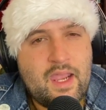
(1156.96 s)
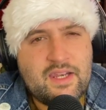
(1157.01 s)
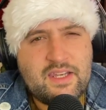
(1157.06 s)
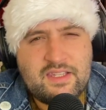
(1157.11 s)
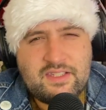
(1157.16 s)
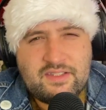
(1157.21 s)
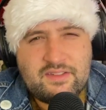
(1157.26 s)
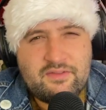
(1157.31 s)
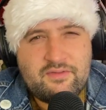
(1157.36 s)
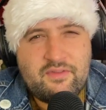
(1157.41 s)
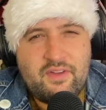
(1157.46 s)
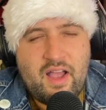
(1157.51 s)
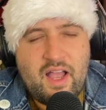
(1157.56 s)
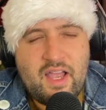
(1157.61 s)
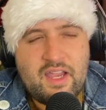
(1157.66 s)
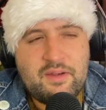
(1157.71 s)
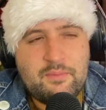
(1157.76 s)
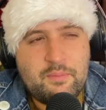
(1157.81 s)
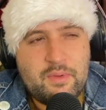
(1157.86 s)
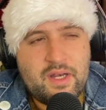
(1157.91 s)
And it's
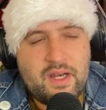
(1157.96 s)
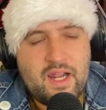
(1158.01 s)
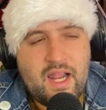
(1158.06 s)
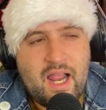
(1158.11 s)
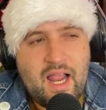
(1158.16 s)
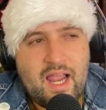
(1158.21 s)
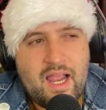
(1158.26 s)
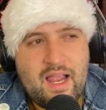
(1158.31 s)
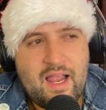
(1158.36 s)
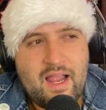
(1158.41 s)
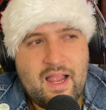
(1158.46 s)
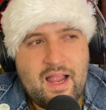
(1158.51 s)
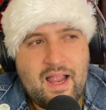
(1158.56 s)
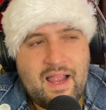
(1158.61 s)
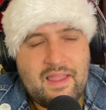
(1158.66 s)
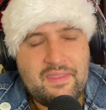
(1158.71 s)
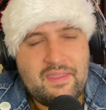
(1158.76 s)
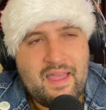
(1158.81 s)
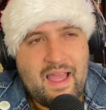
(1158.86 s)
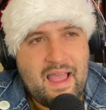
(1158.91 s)
fine, but
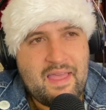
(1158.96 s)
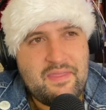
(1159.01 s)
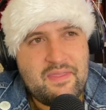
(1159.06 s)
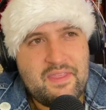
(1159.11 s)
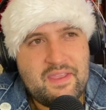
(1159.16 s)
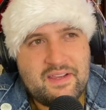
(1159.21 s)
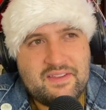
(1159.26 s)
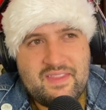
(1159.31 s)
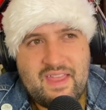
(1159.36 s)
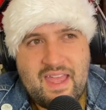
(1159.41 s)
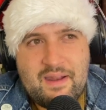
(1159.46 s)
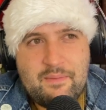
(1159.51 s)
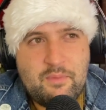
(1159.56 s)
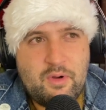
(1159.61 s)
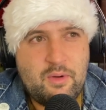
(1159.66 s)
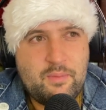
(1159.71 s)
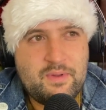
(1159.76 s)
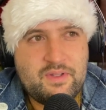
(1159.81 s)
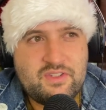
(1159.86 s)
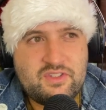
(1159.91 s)
I think that
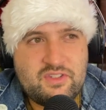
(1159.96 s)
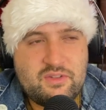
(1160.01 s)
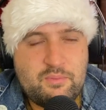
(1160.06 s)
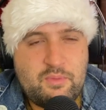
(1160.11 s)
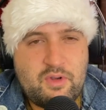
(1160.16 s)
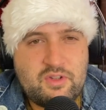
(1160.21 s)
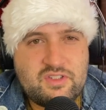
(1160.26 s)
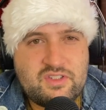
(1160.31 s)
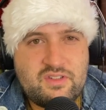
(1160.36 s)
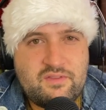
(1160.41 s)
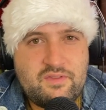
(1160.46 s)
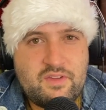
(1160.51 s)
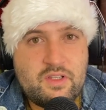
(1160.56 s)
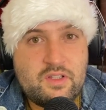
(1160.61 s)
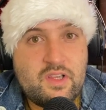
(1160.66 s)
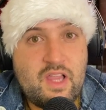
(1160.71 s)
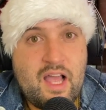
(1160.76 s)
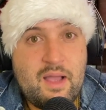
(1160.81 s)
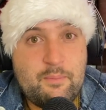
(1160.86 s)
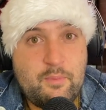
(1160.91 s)
moment's supposed to
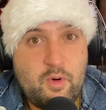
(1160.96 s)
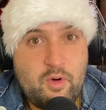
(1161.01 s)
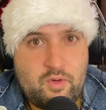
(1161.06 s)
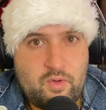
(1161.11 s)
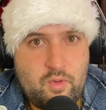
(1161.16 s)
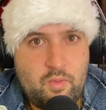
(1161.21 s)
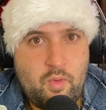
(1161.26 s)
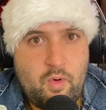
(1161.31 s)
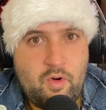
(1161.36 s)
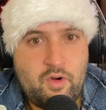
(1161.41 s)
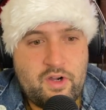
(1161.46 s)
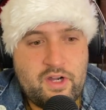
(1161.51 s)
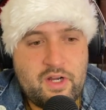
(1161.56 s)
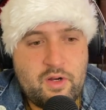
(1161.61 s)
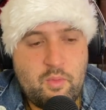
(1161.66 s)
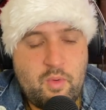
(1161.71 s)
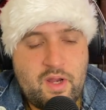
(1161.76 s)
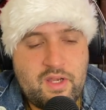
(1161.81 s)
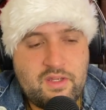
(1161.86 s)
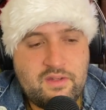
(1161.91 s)
feel a lot more
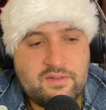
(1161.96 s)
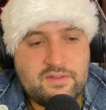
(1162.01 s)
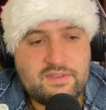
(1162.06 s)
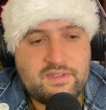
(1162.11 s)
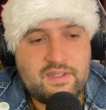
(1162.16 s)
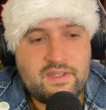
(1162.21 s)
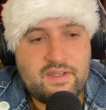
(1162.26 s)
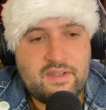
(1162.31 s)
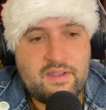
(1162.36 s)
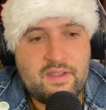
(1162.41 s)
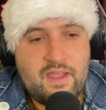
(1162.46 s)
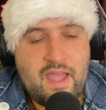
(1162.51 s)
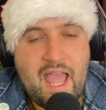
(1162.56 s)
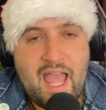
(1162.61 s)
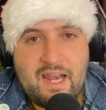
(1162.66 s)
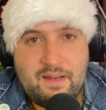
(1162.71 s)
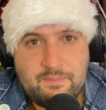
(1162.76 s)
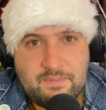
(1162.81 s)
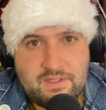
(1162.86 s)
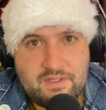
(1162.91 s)
rewarding when you see
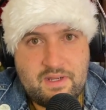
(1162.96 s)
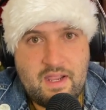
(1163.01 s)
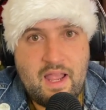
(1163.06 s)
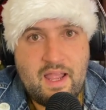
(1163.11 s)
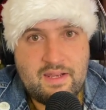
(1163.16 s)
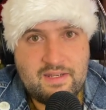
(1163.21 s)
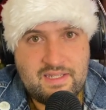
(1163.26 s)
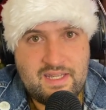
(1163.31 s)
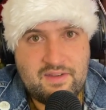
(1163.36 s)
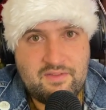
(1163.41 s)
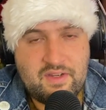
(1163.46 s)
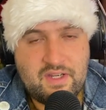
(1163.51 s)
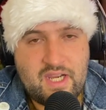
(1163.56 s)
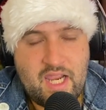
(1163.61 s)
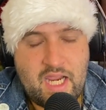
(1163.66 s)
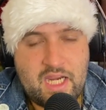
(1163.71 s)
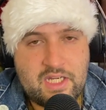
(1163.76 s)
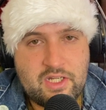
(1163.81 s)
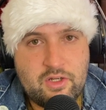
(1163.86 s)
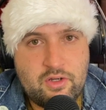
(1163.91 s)
Adam Scott and David
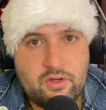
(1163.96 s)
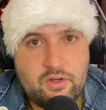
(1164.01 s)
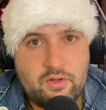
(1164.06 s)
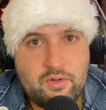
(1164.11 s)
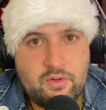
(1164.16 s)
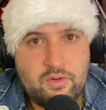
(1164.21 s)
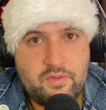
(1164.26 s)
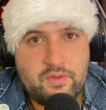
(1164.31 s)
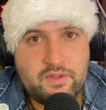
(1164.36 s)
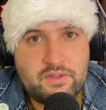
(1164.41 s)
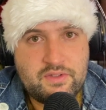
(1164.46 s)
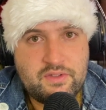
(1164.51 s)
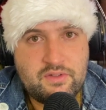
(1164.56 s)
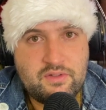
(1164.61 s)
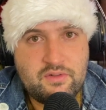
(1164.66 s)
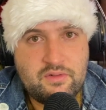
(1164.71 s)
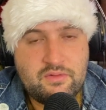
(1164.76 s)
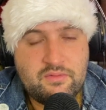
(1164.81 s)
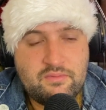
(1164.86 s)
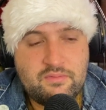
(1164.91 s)
Koechner, who are the
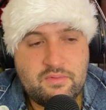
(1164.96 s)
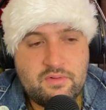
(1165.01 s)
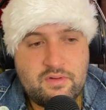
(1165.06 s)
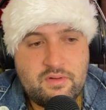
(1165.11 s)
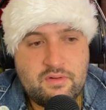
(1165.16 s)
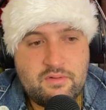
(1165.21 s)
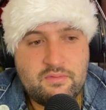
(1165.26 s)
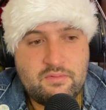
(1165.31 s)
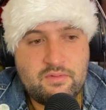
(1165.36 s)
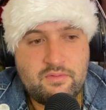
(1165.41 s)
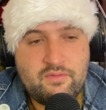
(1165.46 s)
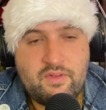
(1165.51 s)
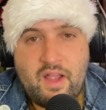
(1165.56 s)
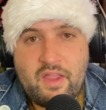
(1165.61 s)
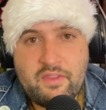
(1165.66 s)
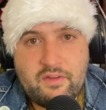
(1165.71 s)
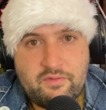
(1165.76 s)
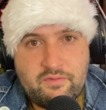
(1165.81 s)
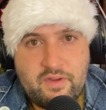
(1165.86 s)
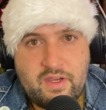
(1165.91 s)
two
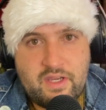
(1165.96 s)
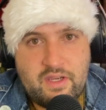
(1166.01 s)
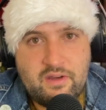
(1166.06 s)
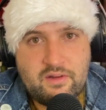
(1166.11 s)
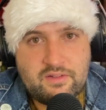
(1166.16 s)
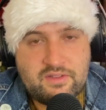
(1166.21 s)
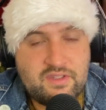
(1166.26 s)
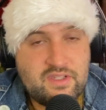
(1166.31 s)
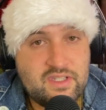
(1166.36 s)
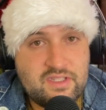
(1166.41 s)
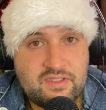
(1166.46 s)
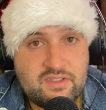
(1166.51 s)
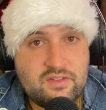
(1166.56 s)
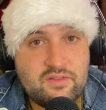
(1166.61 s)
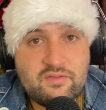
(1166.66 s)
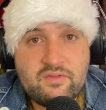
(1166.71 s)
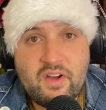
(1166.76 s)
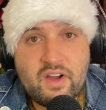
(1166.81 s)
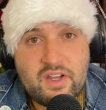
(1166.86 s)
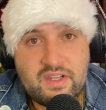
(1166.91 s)
father figures in these
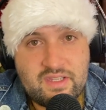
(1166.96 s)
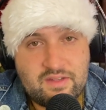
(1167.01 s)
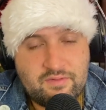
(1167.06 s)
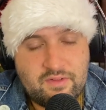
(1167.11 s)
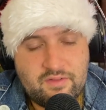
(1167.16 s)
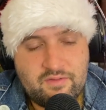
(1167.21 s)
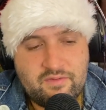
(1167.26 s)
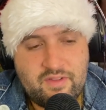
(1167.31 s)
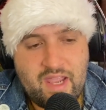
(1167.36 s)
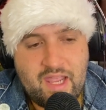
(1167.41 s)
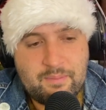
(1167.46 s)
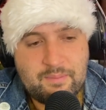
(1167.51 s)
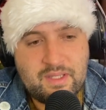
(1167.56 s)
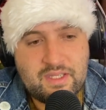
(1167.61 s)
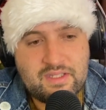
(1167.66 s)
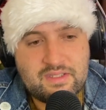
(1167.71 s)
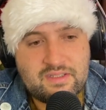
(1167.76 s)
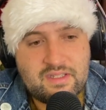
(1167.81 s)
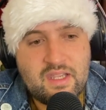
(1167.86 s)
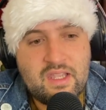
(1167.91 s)
two very different
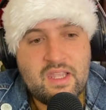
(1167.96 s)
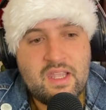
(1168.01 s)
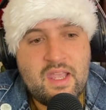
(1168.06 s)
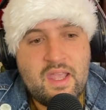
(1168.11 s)
families.